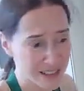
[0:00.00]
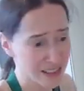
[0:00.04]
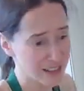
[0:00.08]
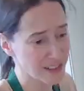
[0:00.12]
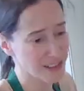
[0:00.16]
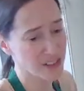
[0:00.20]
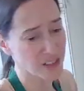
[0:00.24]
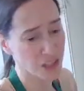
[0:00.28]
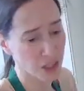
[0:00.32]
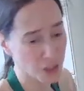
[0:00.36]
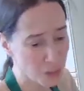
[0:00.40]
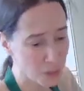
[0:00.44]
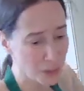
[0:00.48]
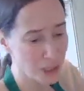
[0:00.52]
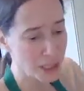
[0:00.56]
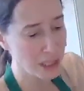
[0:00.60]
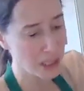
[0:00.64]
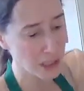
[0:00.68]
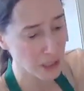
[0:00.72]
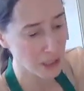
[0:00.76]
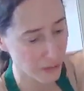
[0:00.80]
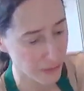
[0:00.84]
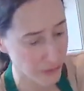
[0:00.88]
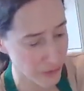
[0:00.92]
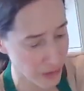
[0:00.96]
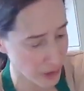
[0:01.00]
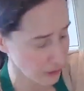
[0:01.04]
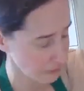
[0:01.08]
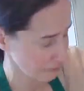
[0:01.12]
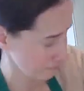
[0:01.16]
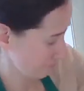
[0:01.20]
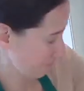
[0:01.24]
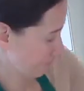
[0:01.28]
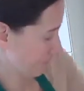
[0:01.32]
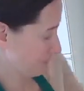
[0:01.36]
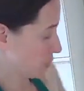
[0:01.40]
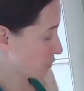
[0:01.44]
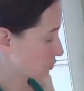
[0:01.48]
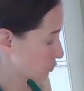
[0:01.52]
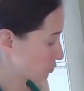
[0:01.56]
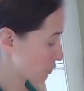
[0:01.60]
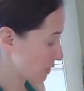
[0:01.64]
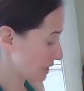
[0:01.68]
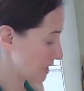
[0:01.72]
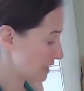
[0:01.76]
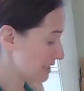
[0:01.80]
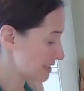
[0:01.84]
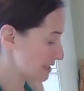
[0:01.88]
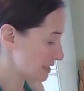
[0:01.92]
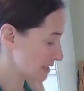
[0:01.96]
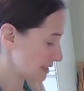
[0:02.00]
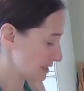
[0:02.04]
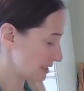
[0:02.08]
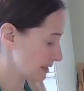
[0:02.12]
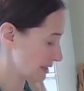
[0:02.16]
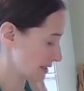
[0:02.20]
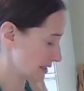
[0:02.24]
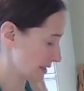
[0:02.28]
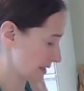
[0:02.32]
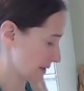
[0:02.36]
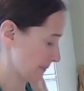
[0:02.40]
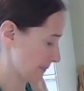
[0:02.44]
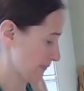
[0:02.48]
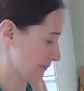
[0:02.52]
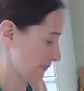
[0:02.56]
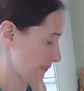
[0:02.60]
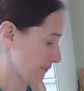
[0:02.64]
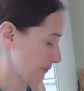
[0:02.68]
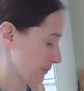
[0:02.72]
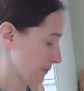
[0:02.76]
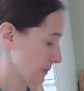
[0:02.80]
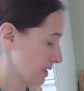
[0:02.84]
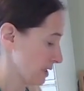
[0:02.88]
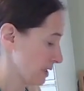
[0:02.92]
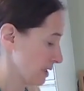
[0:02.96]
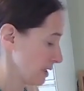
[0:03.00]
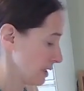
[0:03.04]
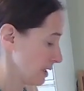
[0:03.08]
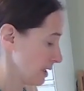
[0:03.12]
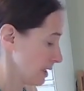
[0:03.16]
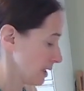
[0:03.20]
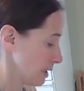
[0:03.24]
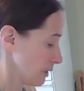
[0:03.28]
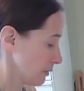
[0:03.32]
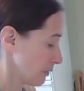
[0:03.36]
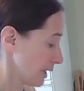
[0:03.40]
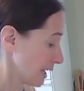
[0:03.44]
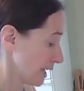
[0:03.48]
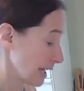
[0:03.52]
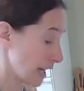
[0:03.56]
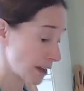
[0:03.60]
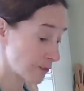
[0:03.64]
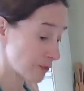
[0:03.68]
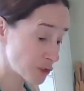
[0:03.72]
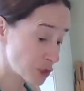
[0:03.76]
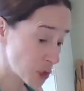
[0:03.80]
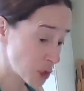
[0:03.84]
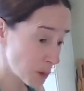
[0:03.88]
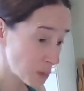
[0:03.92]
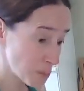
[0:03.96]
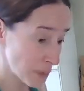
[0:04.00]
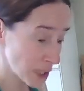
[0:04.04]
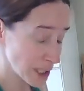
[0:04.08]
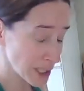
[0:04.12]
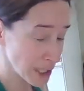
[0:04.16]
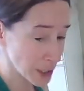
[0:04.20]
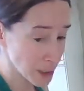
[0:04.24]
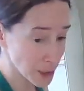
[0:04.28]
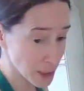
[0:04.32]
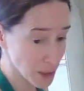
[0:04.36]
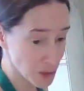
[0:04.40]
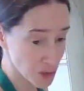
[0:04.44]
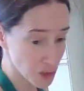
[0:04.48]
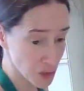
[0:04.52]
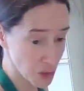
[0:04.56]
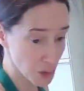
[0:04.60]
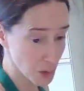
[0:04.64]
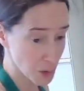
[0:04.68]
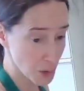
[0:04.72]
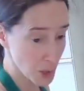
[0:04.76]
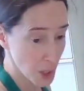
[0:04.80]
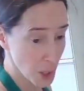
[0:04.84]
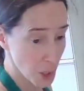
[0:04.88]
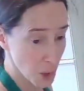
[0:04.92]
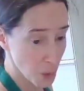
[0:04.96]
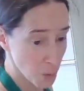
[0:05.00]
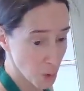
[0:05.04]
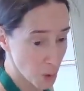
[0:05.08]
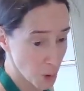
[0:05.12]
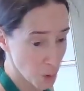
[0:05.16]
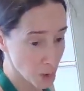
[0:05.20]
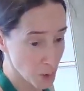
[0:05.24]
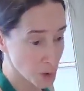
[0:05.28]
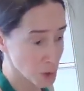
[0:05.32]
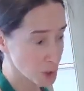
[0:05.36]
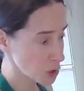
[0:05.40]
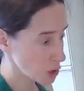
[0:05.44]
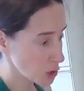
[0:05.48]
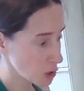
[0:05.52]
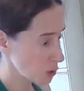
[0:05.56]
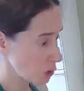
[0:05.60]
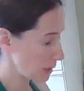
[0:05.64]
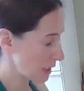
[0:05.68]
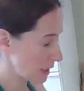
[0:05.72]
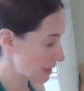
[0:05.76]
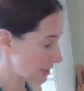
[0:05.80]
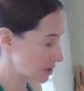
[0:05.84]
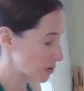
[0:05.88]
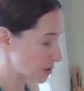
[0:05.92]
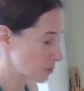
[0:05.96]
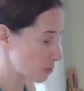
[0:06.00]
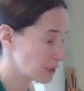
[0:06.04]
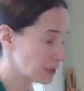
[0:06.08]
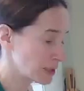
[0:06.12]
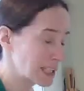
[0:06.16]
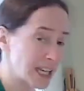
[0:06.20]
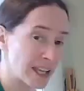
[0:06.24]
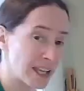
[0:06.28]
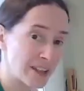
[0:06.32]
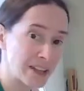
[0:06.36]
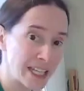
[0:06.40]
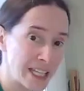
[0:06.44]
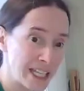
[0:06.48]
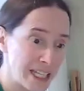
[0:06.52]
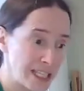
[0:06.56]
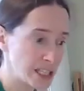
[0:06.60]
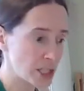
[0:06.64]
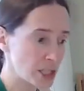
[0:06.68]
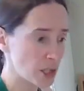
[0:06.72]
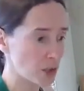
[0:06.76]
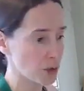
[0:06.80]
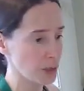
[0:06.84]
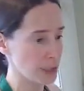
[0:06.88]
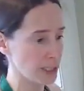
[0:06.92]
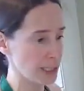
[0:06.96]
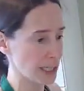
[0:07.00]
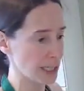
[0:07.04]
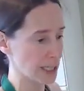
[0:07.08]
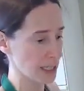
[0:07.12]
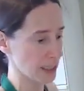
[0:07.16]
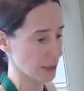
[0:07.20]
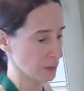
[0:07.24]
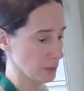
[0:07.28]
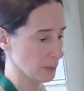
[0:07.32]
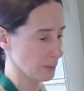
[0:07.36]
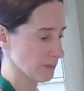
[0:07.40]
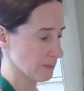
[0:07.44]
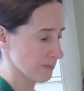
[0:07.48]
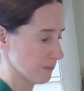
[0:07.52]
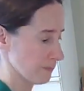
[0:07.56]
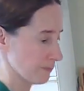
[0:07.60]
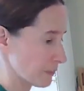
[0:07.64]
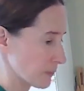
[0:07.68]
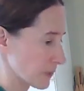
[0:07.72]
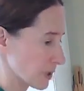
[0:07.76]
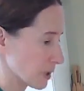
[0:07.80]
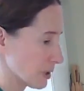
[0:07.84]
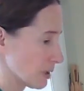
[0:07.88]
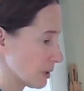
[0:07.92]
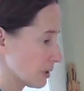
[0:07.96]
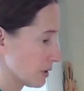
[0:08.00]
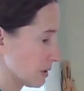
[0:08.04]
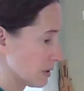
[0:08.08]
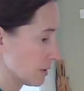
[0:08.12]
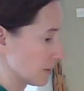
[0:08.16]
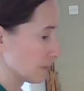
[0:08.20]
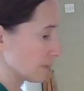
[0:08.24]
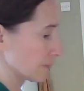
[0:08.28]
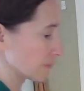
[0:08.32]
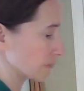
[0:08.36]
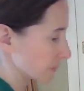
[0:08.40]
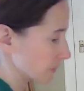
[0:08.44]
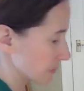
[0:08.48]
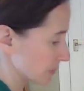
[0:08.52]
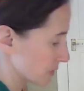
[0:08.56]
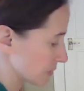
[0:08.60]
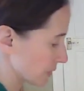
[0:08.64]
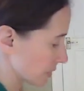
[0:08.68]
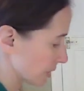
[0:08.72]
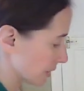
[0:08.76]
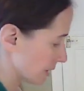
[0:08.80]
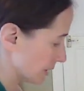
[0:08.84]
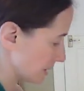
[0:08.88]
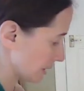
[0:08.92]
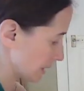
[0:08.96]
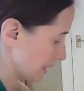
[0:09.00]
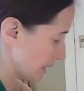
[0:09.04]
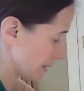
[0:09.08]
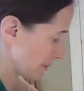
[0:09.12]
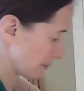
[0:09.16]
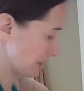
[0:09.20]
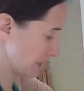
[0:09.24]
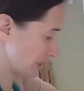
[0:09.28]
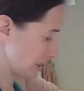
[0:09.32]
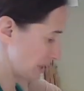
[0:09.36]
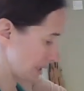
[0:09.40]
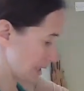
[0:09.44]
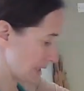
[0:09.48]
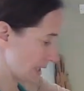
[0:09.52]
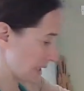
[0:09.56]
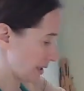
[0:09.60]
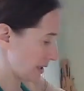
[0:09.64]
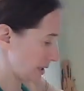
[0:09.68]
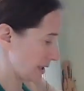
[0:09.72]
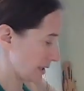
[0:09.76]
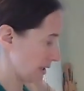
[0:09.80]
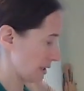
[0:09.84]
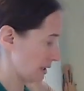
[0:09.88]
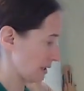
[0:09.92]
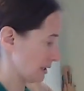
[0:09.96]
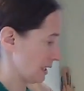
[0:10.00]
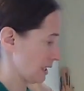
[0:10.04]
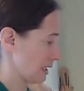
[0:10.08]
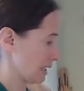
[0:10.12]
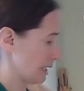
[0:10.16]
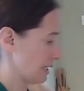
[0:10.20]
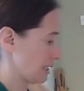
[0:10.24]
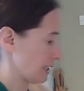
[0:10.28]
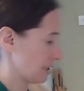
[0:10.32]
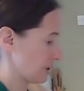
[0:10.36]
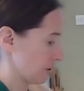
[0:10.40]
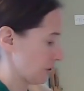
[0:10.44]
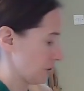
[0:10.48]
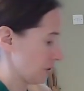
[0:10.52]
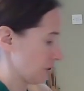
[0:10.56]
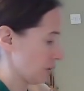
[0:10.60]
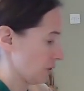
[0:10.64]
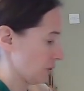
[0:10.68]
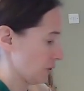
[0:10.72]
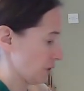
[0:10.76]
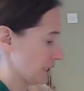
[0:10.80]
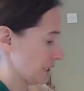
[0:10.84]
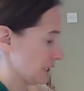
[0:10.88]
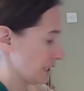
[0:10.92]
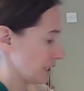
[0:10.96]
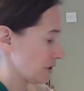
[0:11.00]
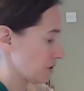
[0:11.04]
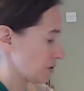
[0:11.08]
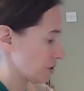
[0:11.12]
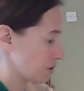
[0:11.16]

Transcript: There's so many different reasons. Right, I've chopped my onion, so what we'll do is we'll get the heat on now. So let me get the heat on here.